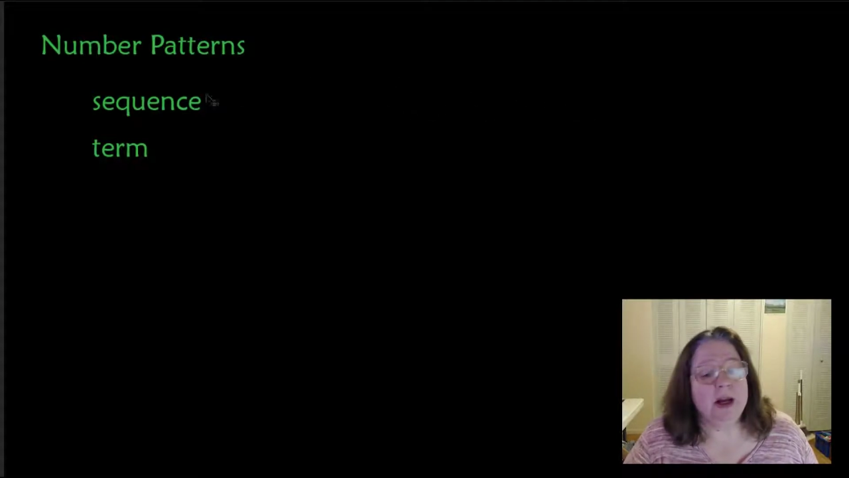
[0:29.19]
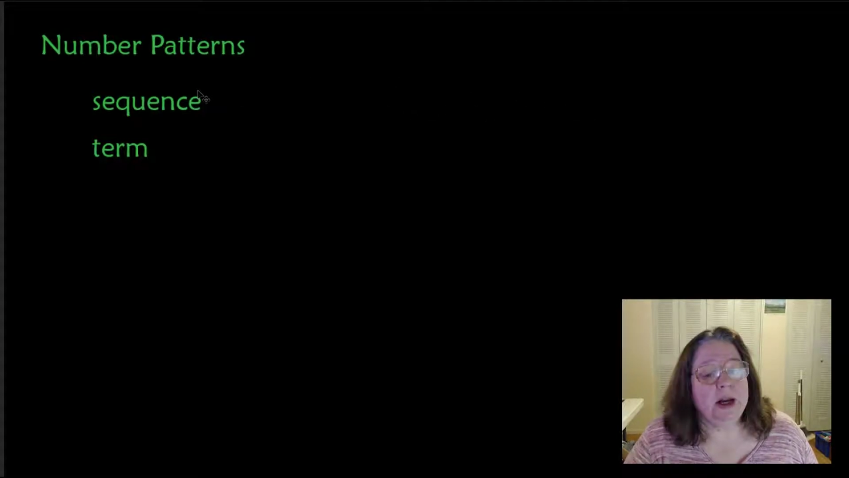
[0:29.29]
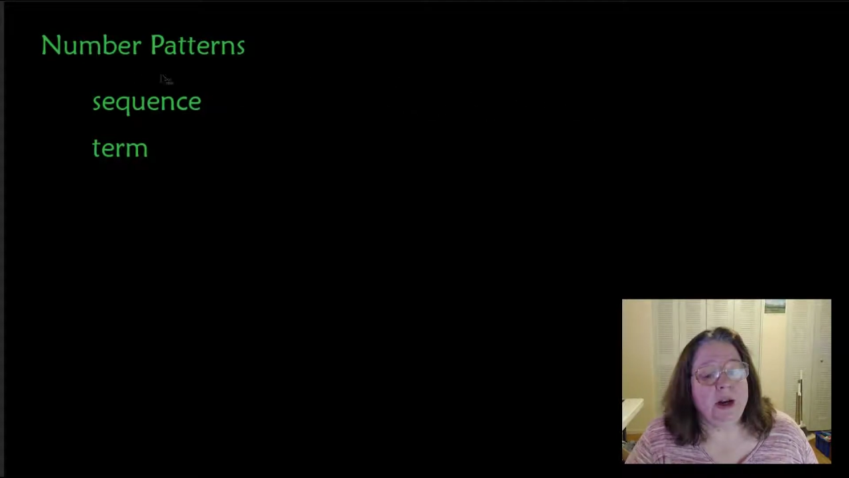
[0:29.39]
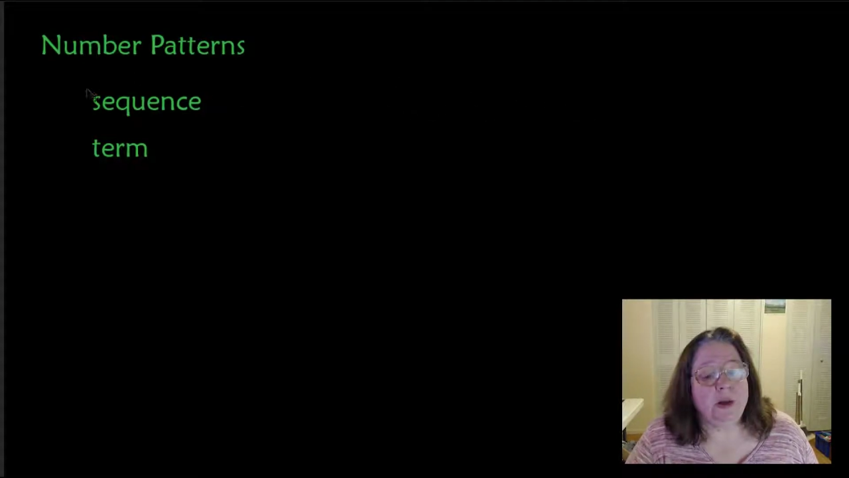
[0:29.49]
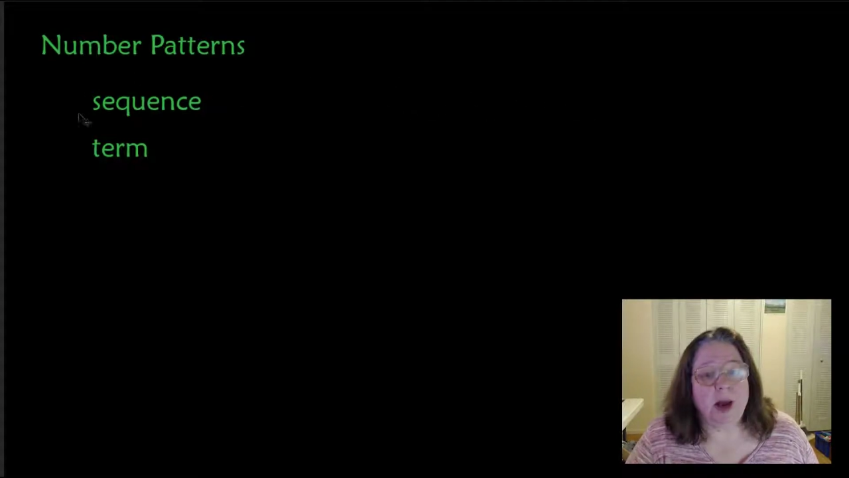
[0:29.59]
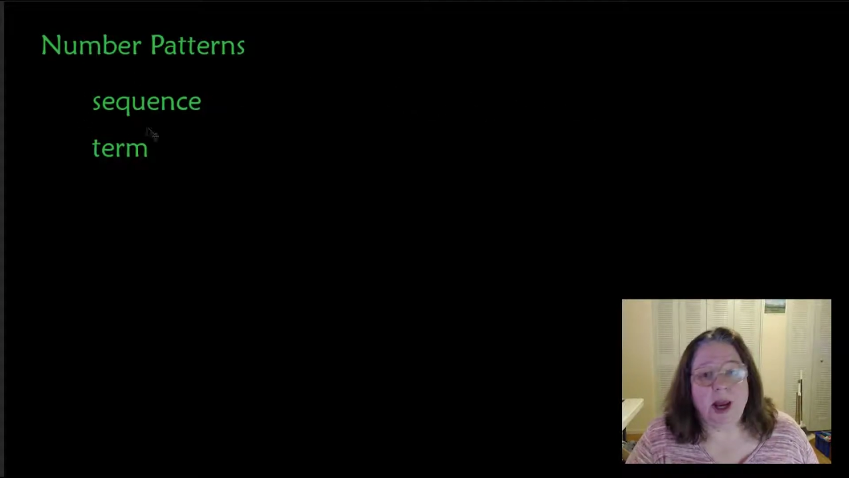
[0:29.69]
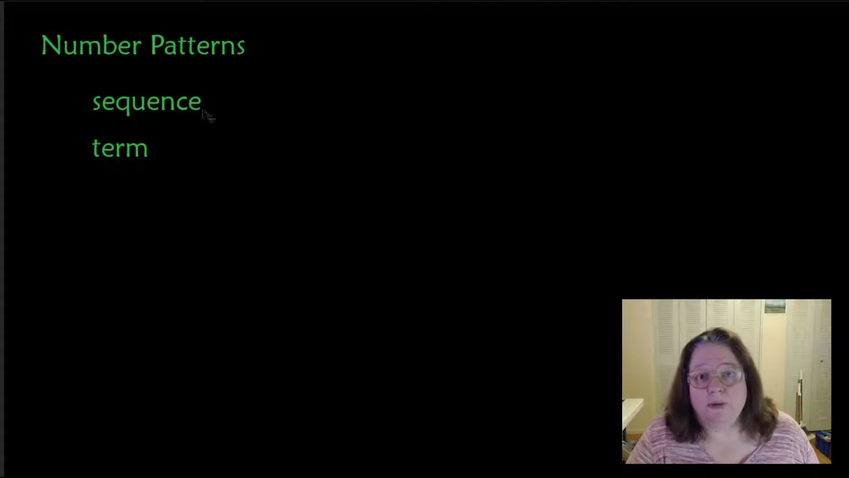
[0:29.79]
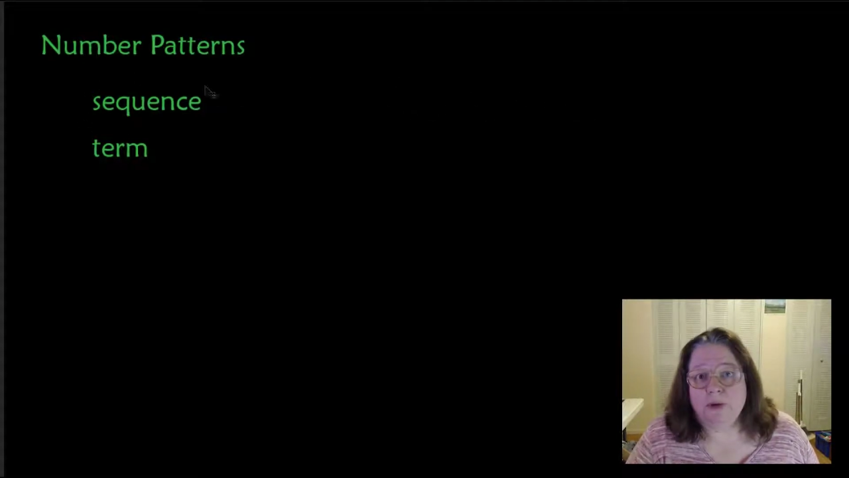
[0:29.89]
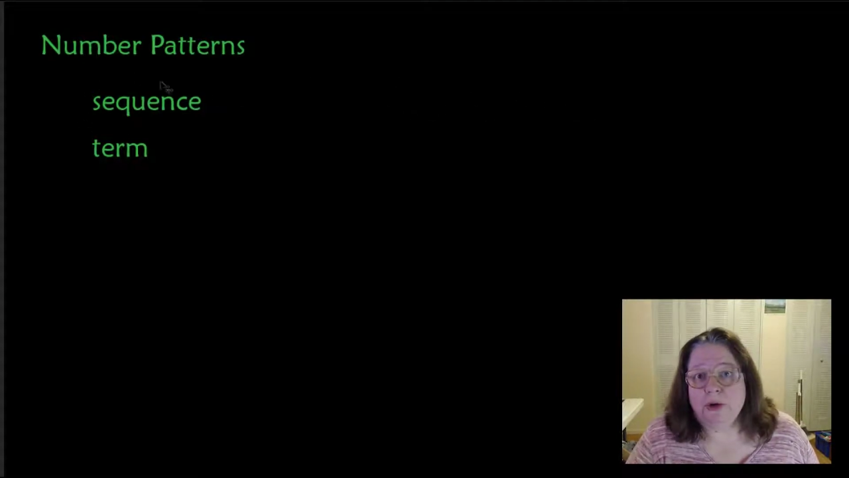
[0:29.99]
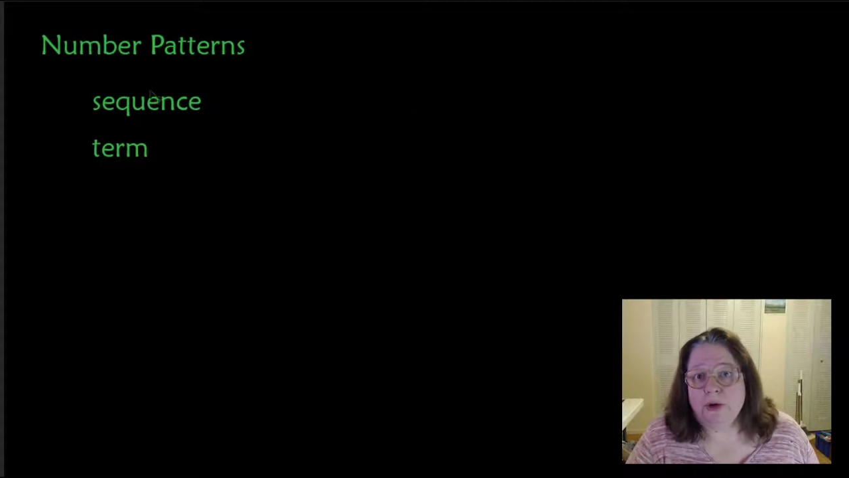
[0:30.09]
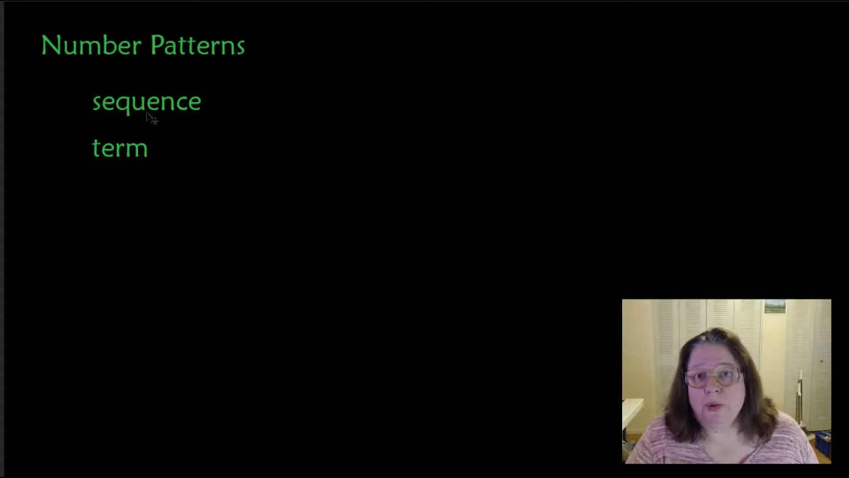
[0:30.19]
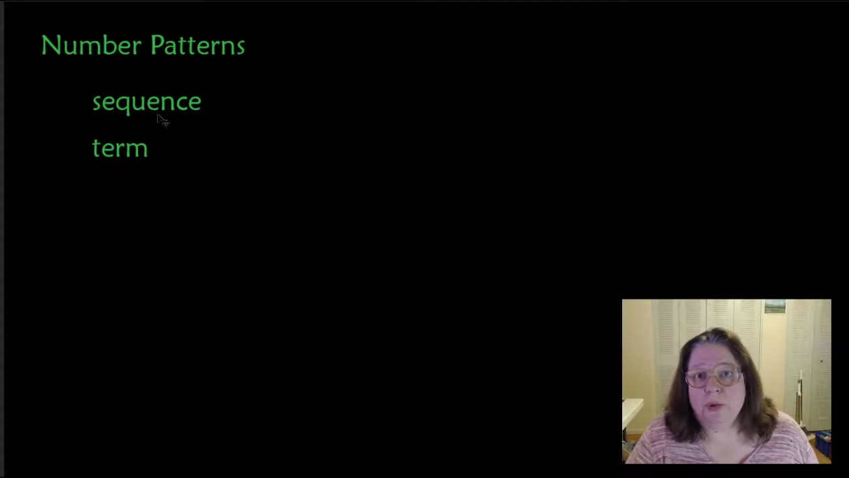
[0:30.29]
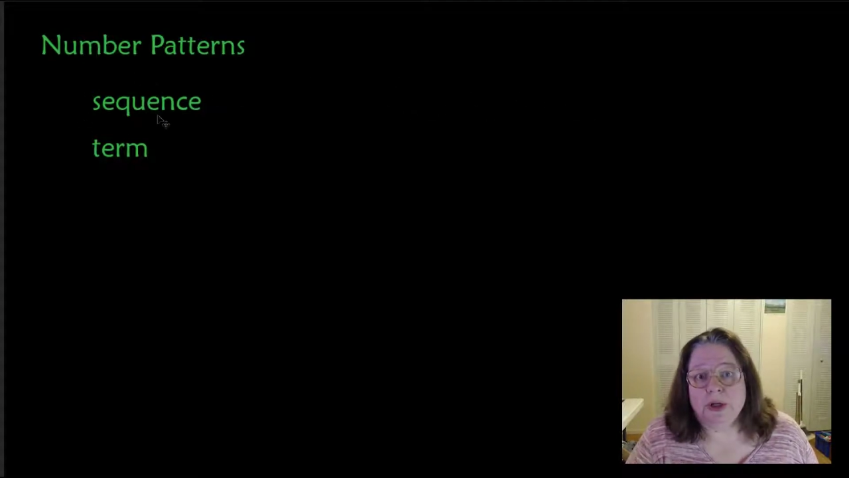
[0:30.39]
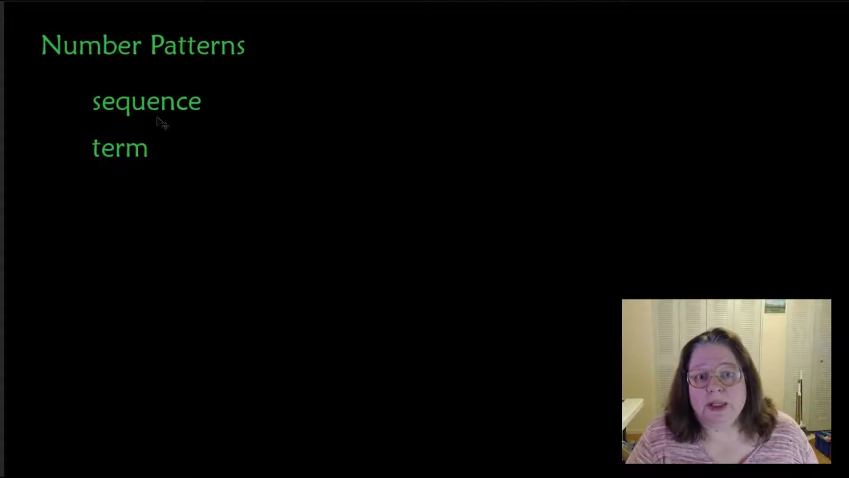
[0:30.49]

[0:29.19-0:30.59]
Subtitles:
Now, you might have heard the word